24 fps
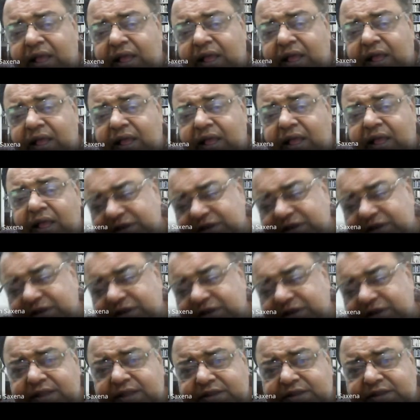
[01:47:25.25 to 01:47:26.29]
which
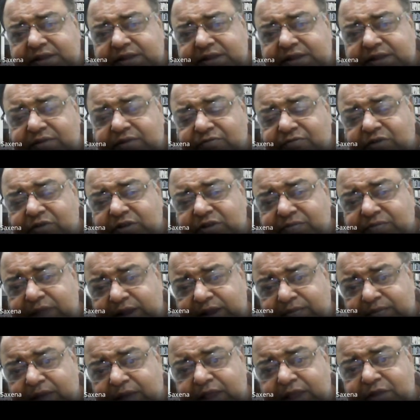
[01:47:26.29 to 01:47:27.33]
transaction was made
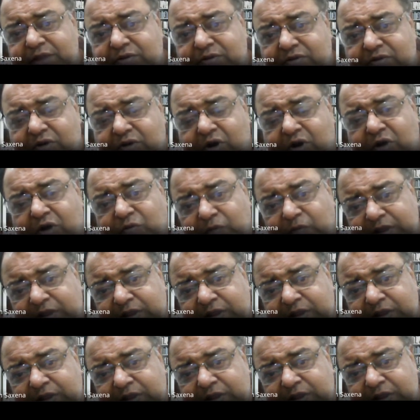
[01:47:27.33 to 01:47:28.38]
by you on which
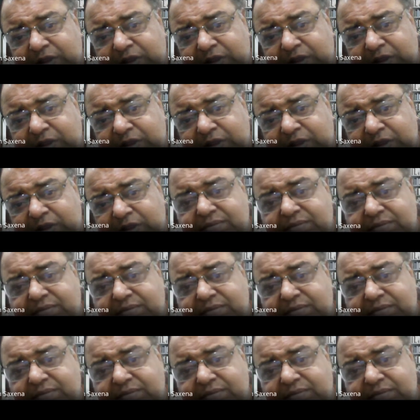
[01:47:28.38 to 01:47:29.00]
date, time,